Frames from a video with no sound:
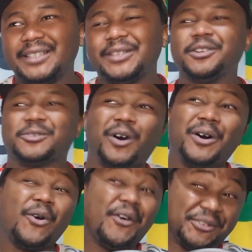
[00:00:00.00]
There was
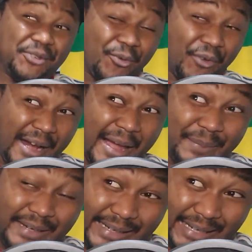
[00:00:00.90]
one goal go for
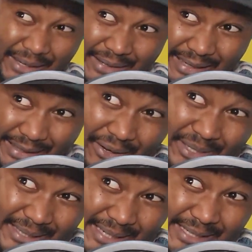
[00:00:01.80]
Napoli like
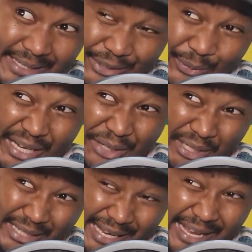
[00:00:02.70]
last season. You really
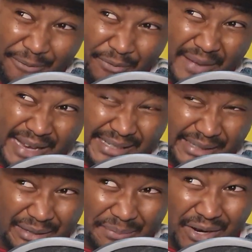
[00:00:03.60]
just hit it from
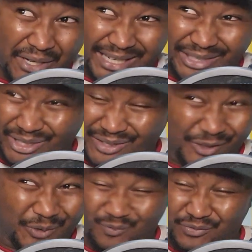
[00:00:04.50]
outside of the box. It just
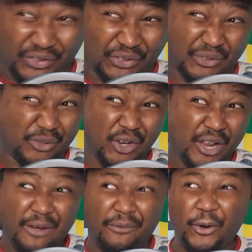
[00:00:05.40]

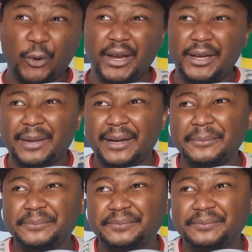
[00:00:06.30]
flew in, man.